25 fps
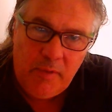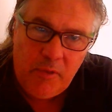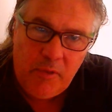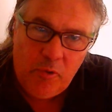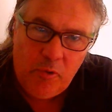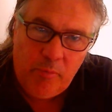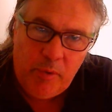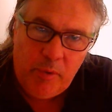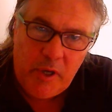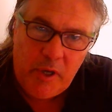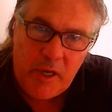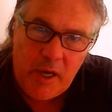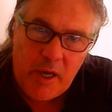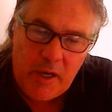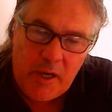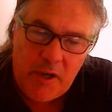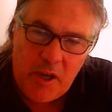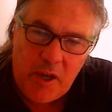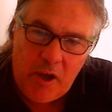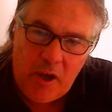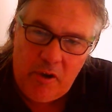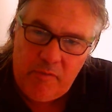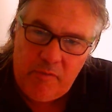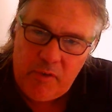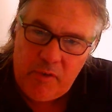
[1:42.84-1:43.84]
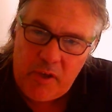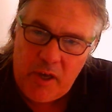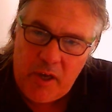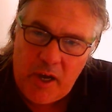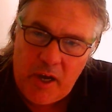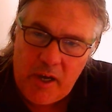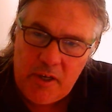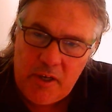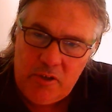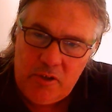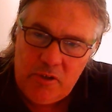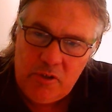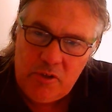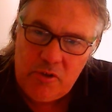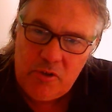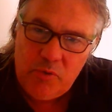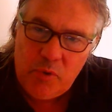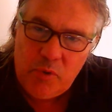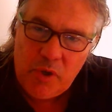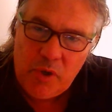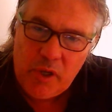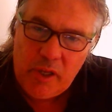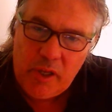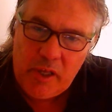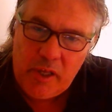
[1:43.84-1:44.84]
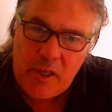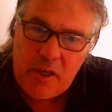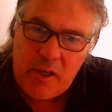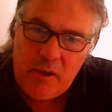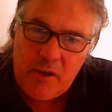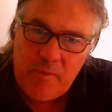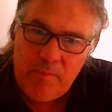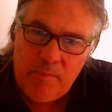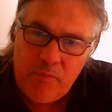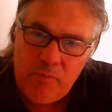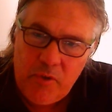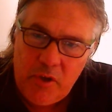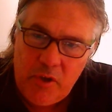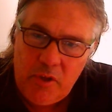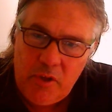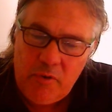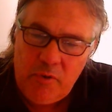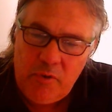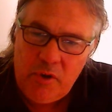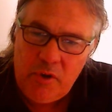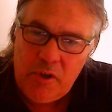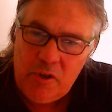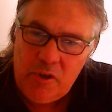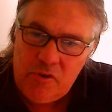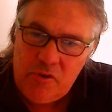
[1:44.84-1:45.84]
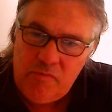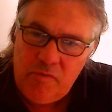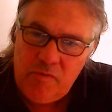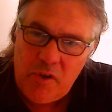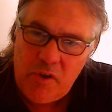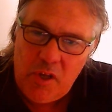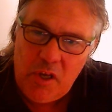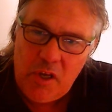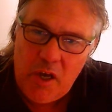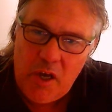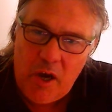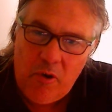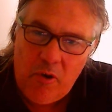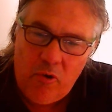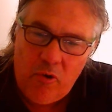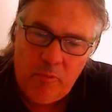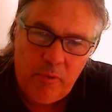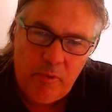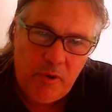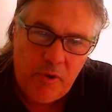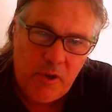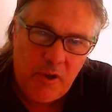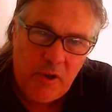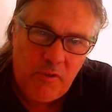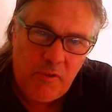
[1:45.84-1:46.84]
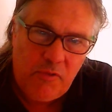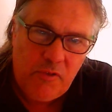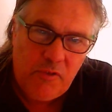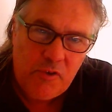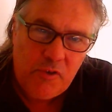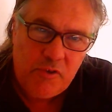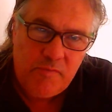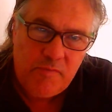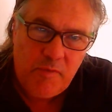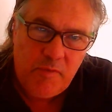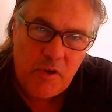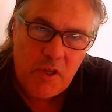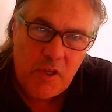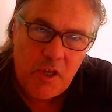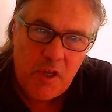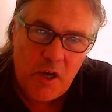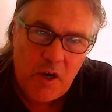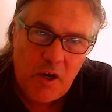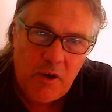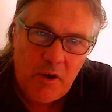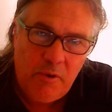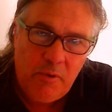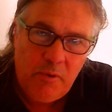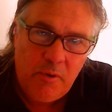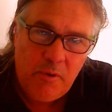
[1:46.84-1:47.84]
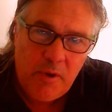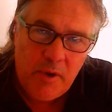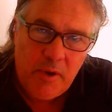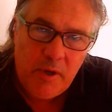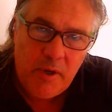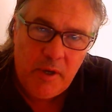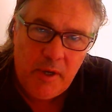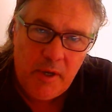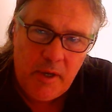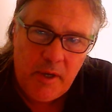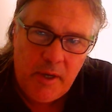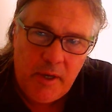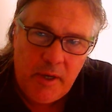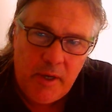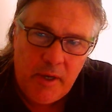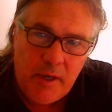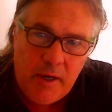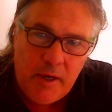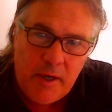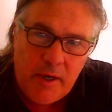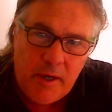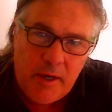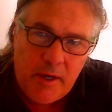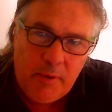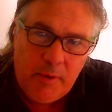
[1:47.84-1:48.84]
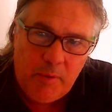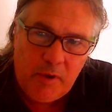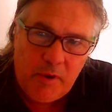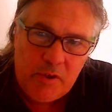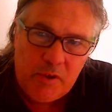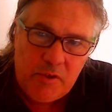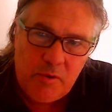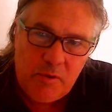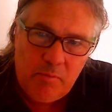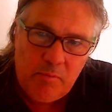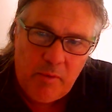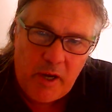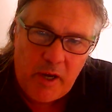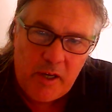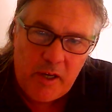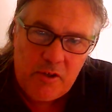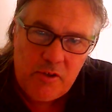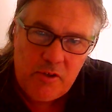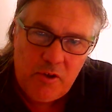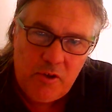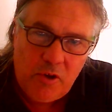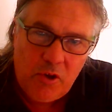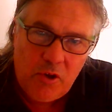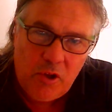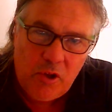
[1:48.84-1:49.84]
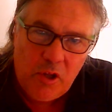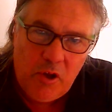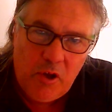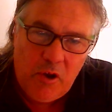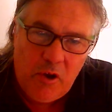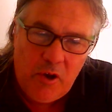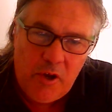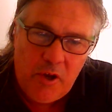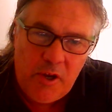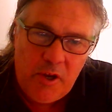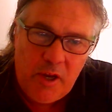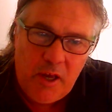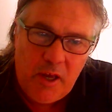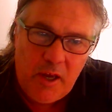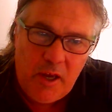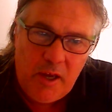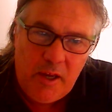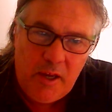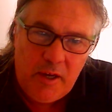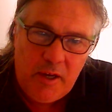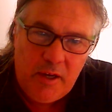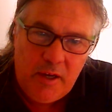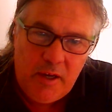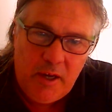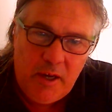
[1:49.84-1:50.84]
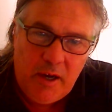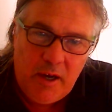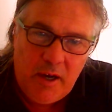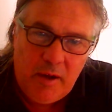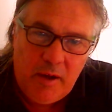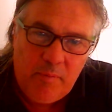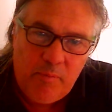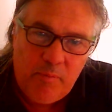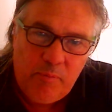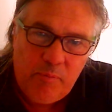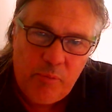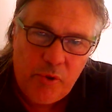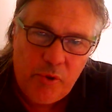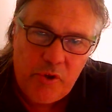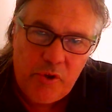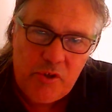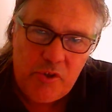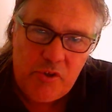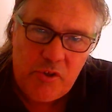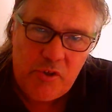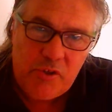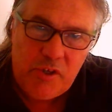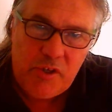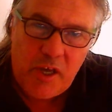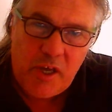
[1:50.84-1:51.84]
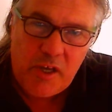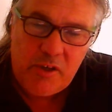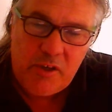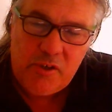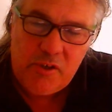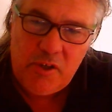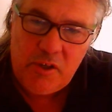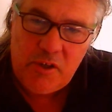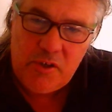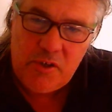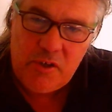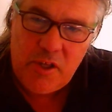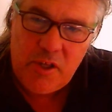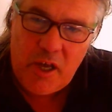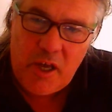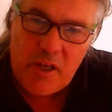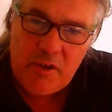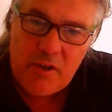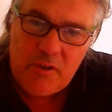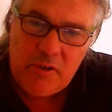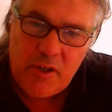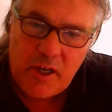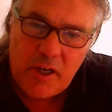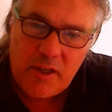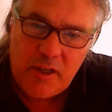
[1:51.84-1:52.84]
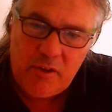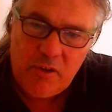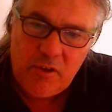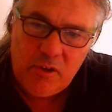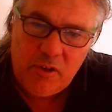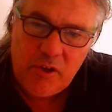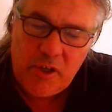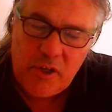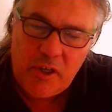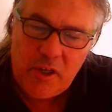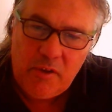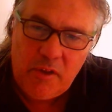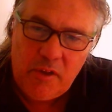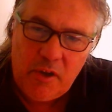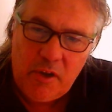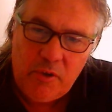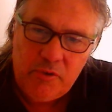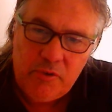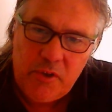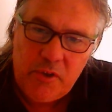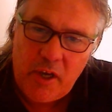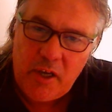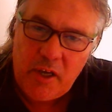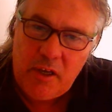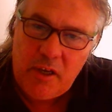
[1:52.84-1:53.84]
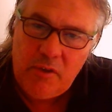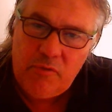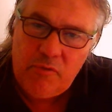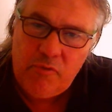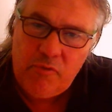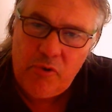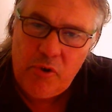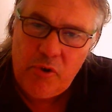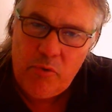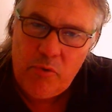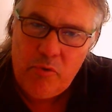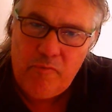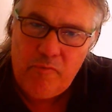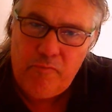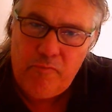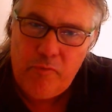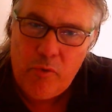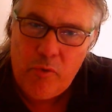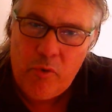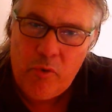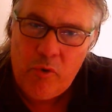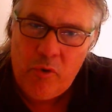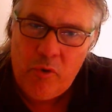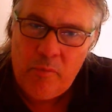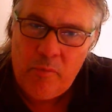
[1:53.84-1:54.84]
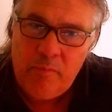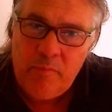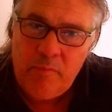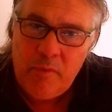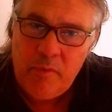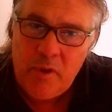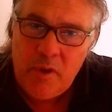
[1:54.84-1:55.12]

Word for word: there'll be a notification to a link either in this video or beneath this video uh, once it makes it online, and uh, please just access that, take the link, and that'll take you through to a form.